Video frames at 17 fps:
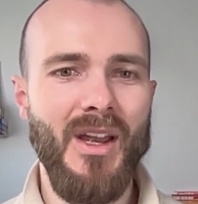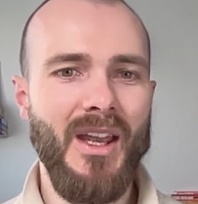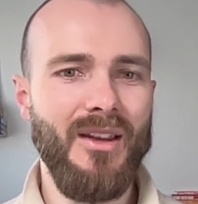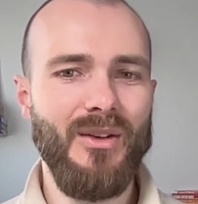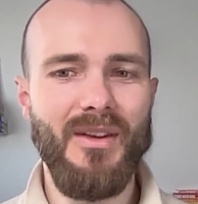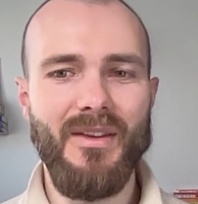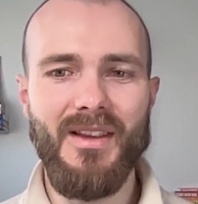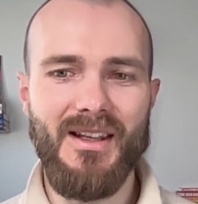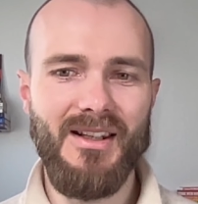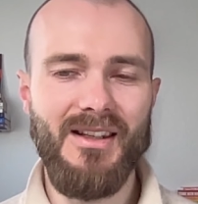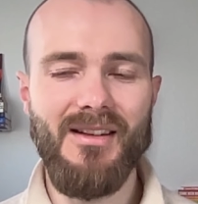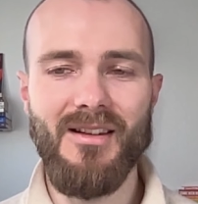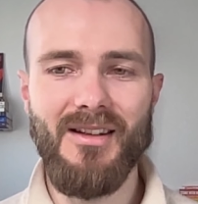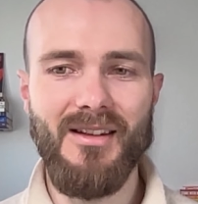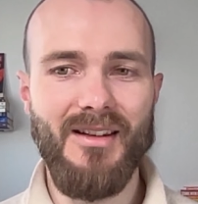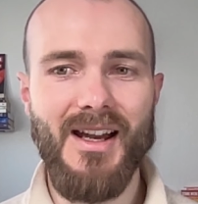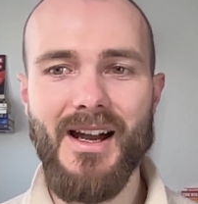You can then
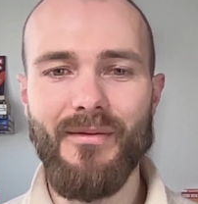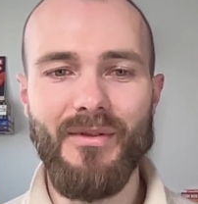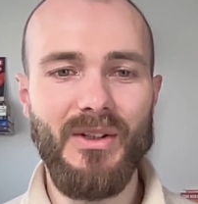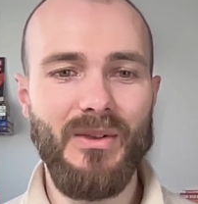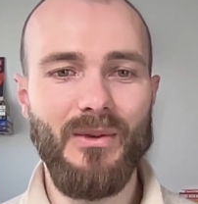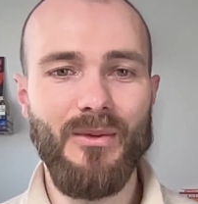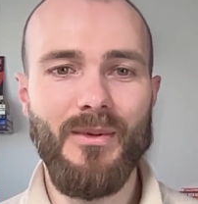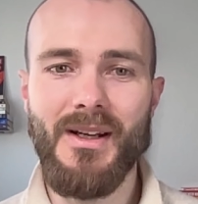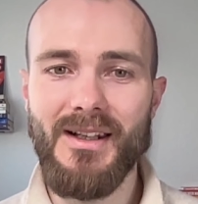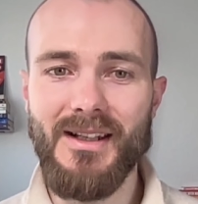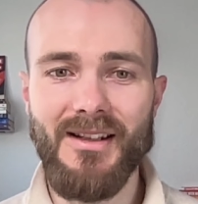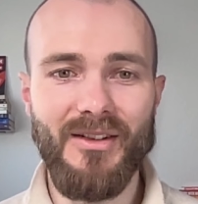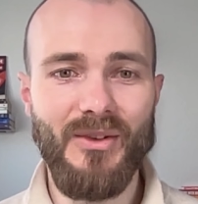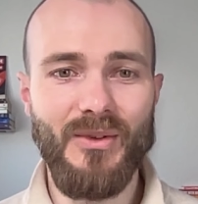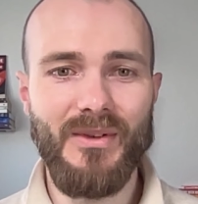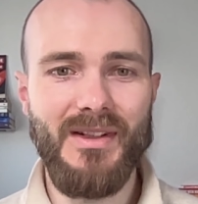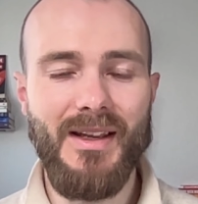have it already in
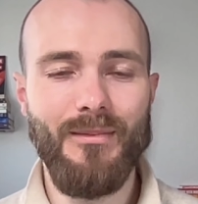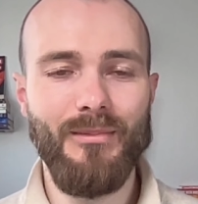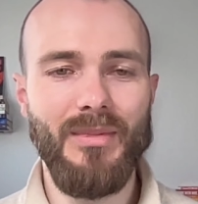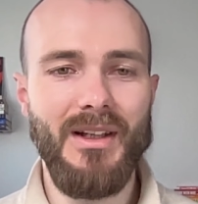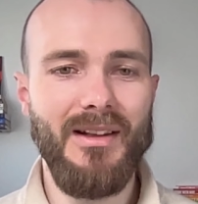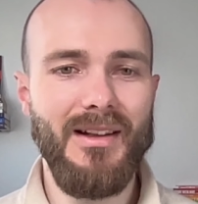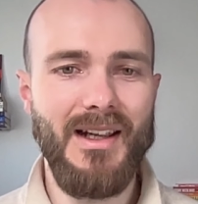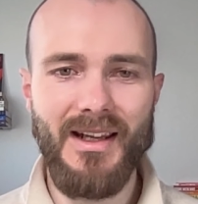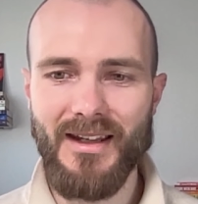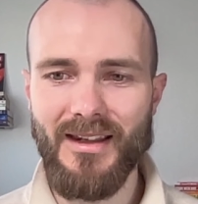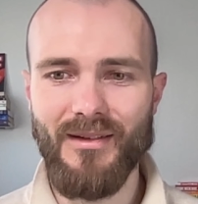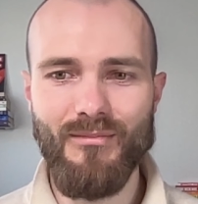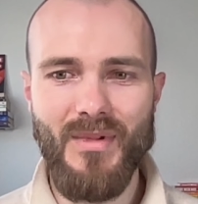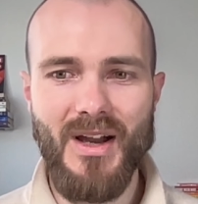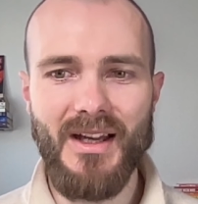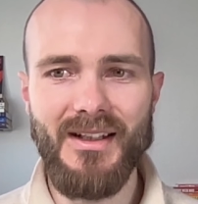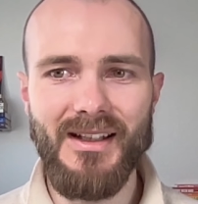your template like
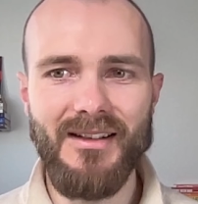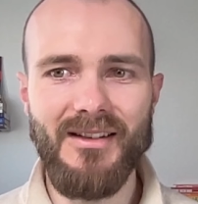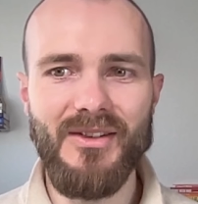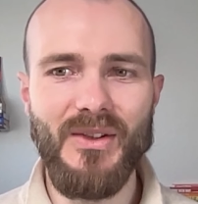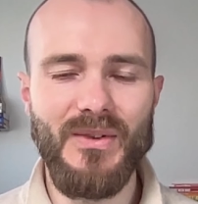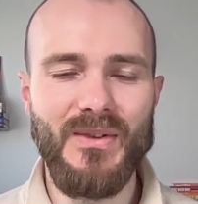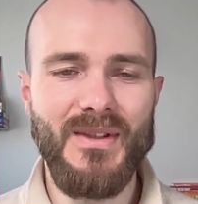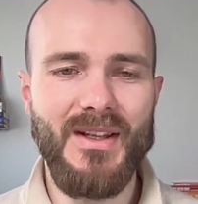I did just